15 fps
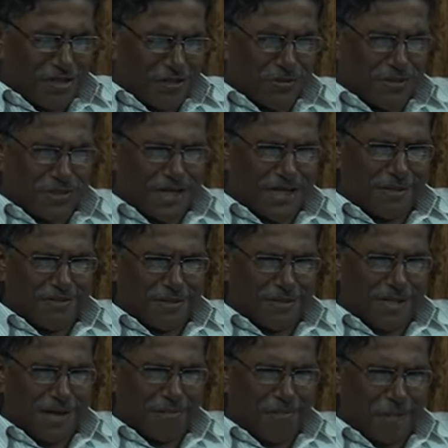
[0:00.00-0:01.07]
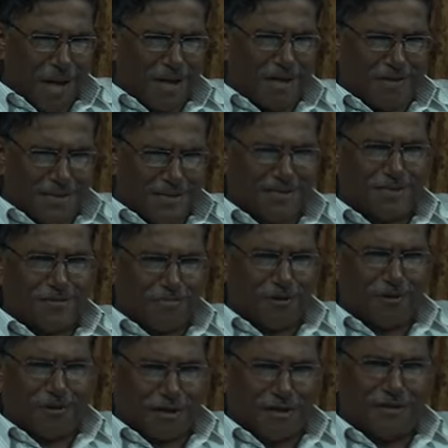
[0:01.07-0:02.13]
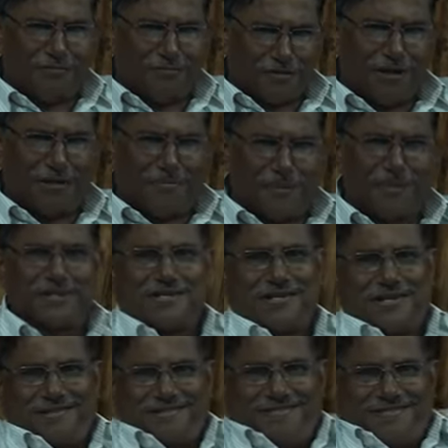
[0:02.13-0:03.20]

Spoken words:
statement that man is a morally free person.